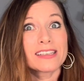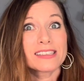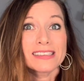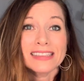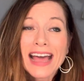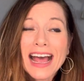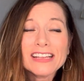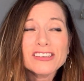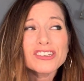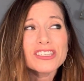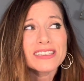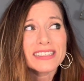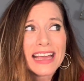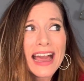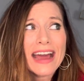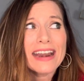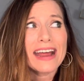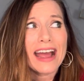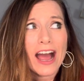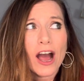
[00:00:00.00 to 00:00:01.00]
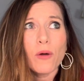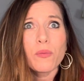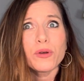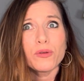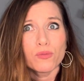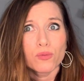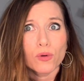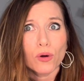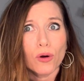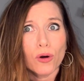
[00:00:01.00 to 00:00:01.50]
That's just kind of how we
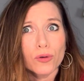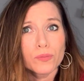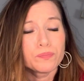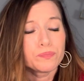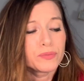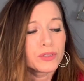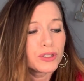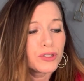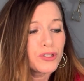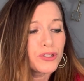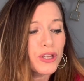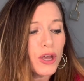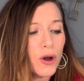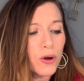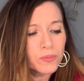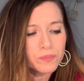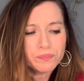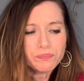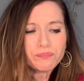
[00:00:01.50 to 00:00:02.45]
roll. So,